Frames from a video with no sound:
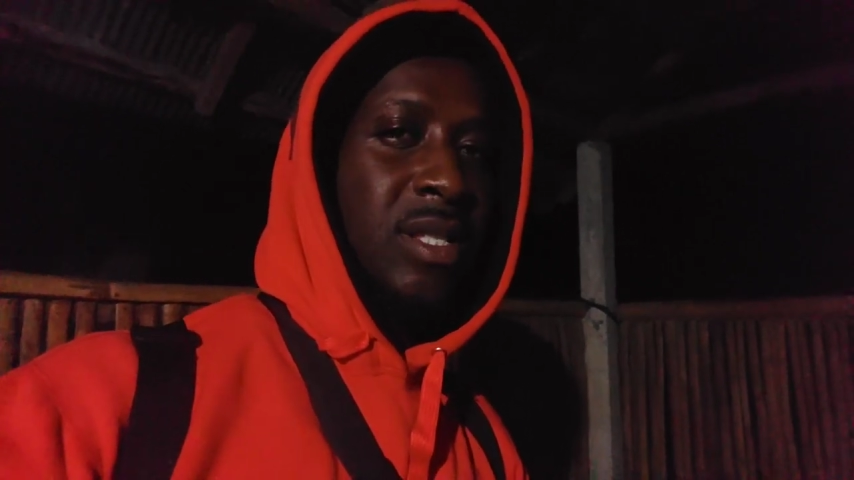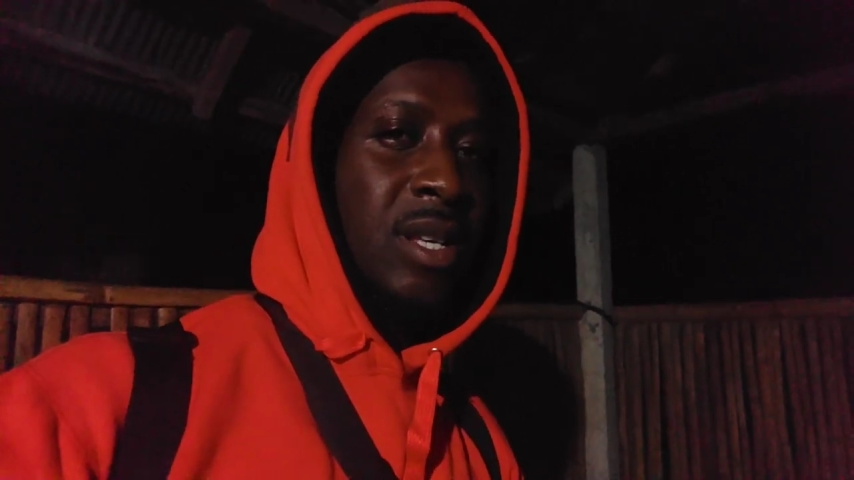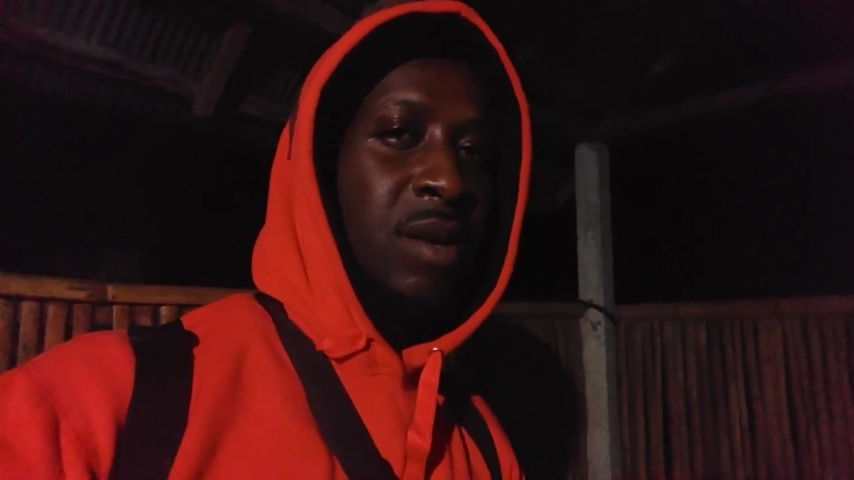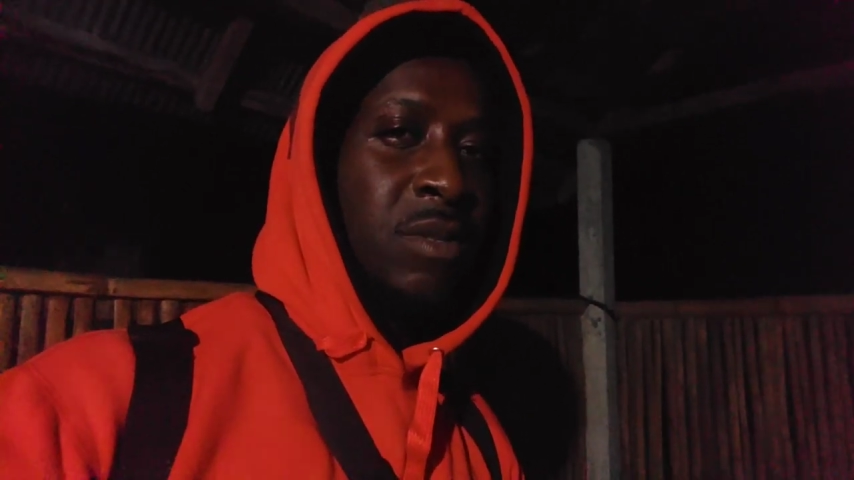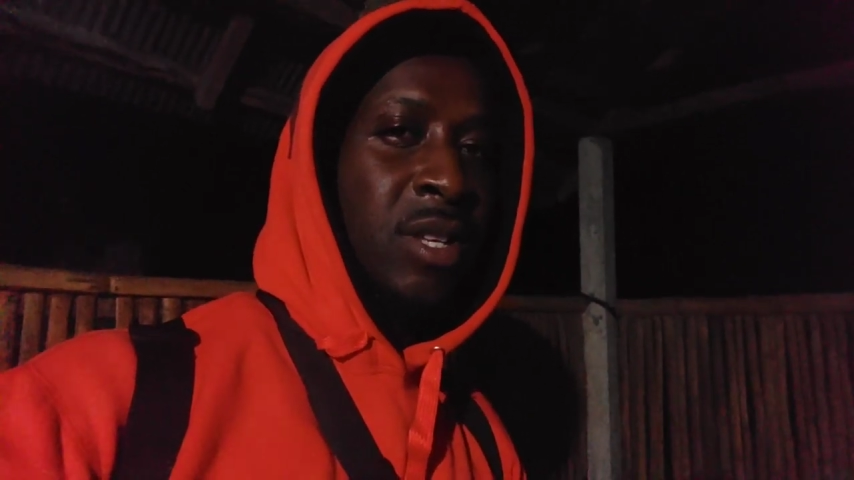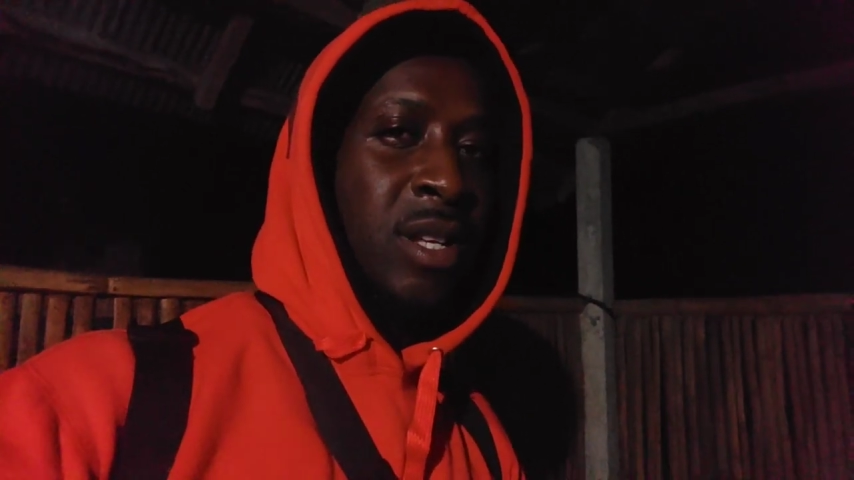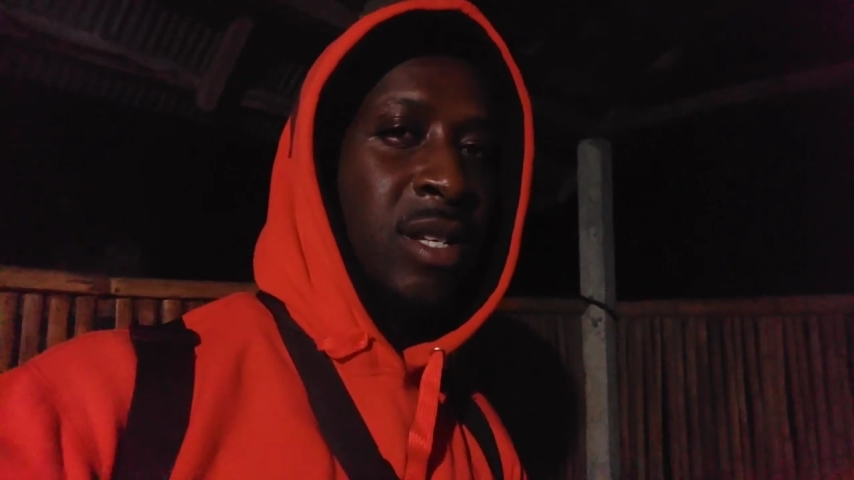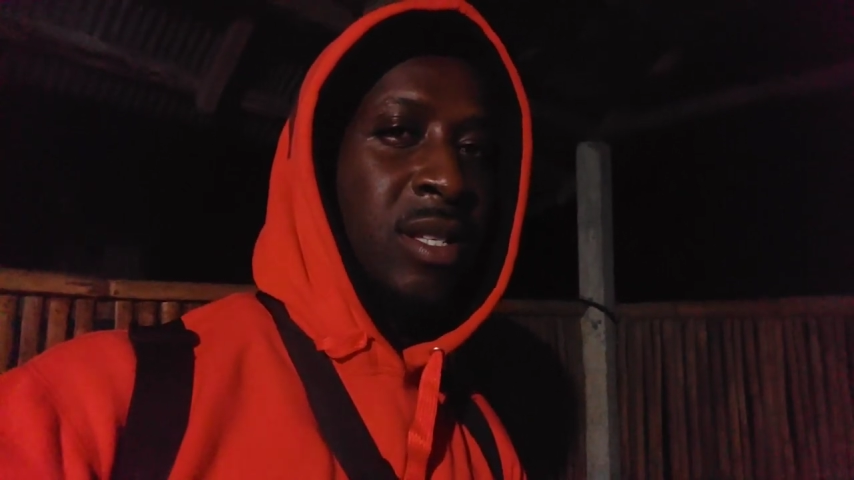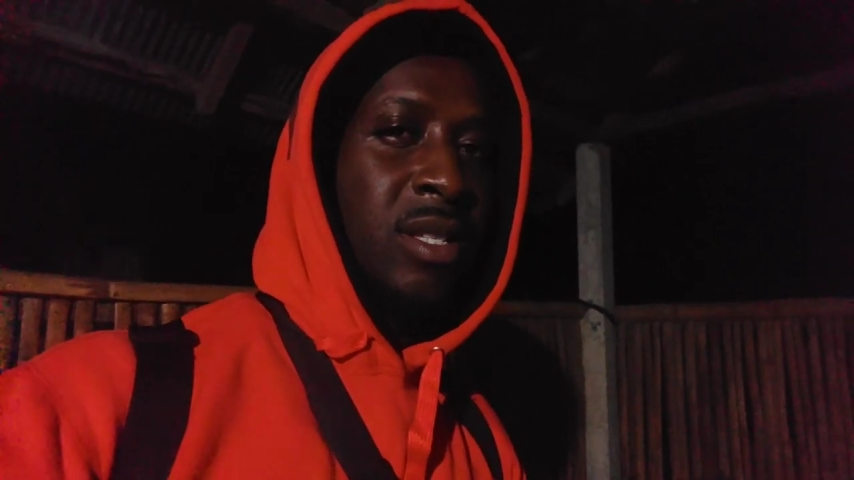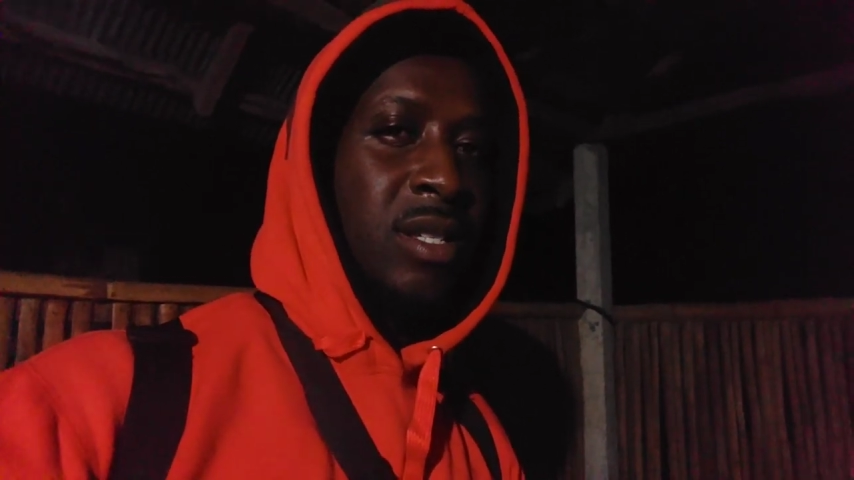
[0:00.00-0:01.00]
I was gonna,
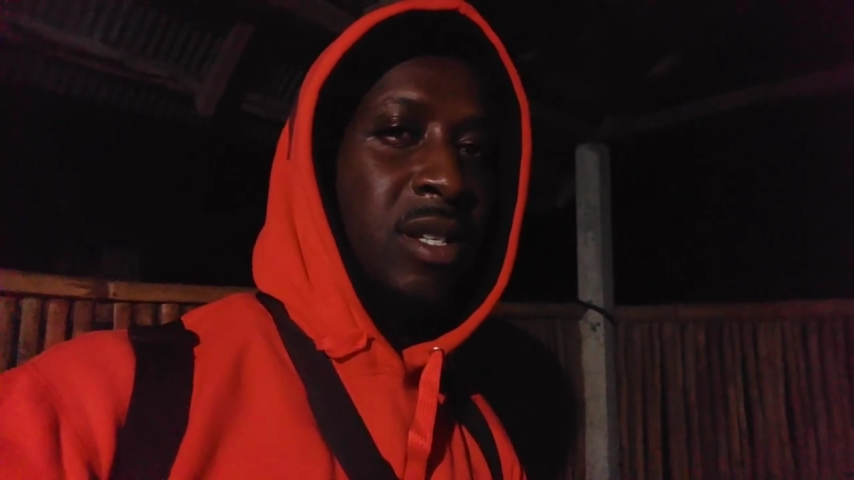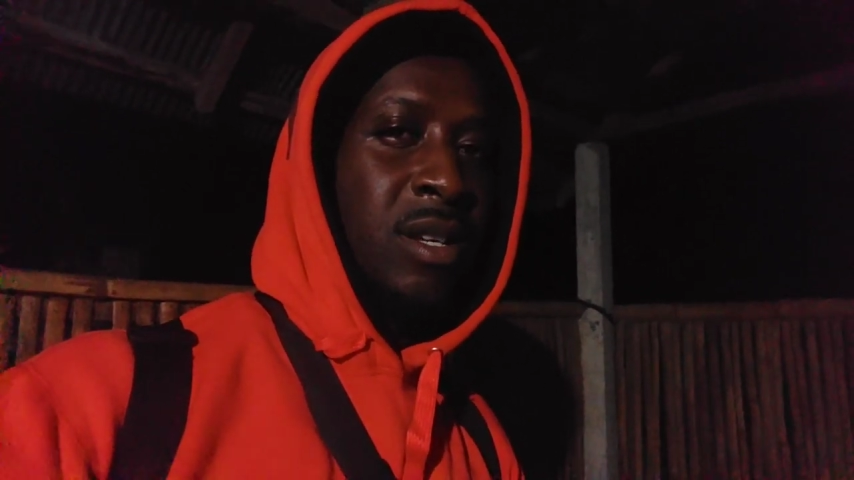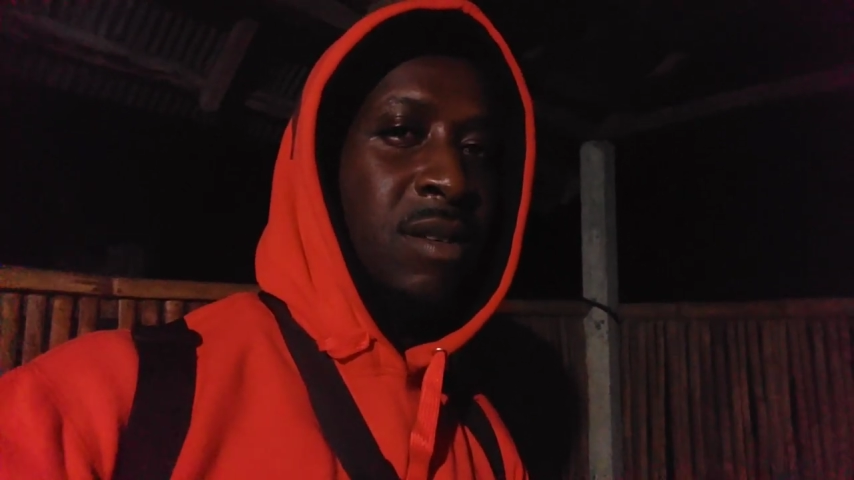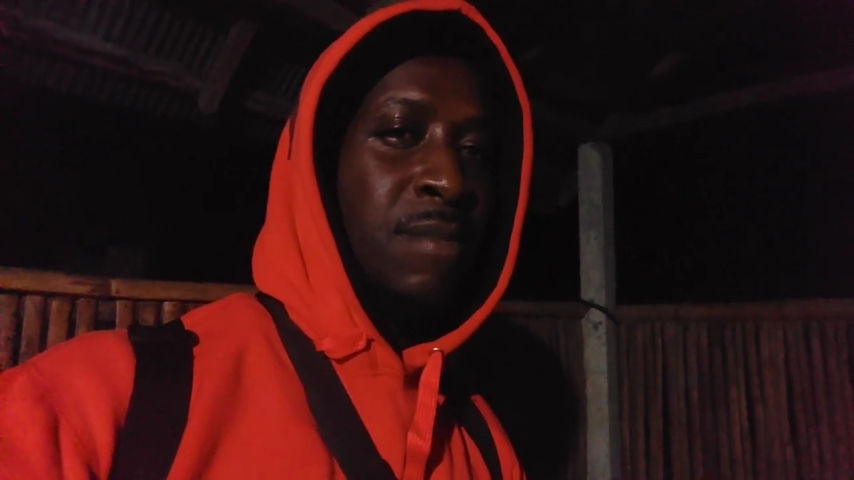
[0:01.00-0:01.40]
you know,